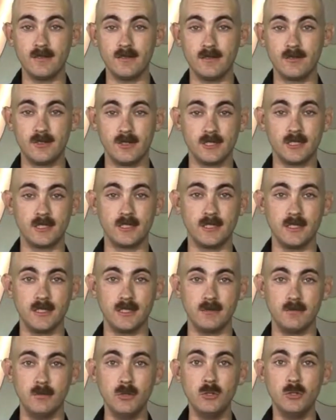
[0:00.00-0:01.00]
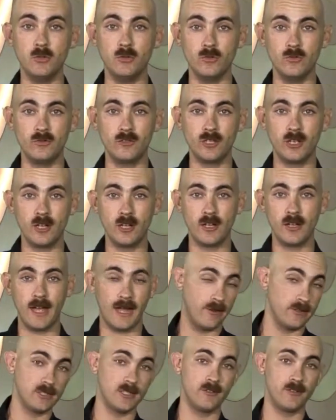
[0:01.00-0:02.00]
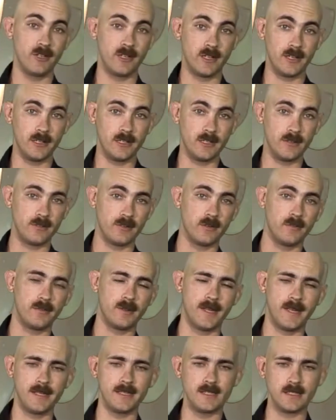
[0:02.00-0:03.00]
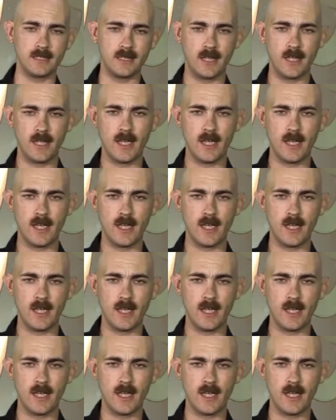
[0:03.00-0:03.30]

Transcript: physically moved, I was living in a different place.